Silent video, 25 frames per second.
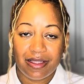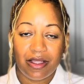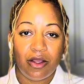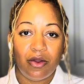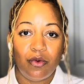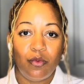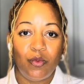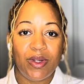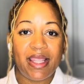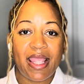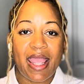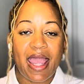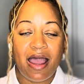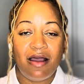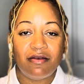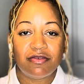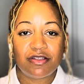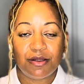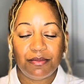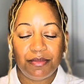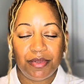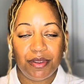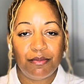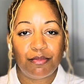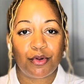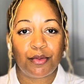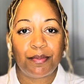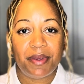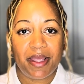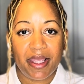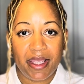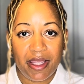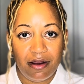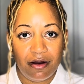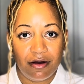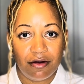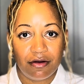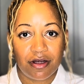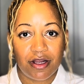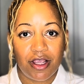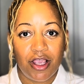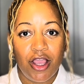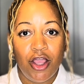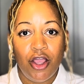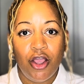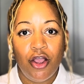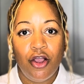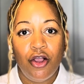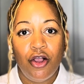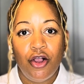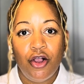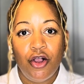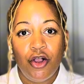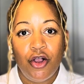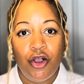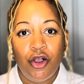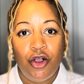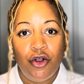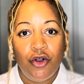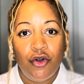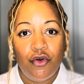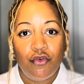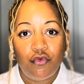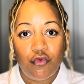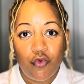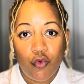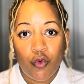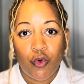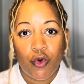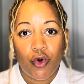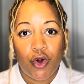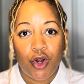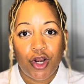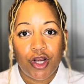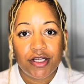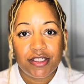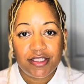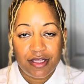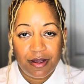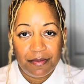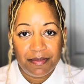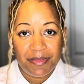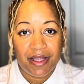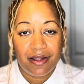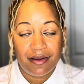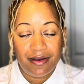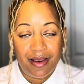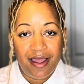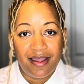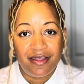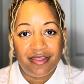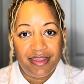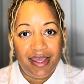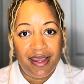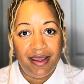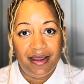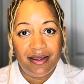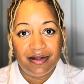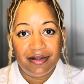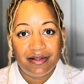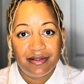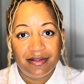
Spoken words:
we have to be prepared for something like that.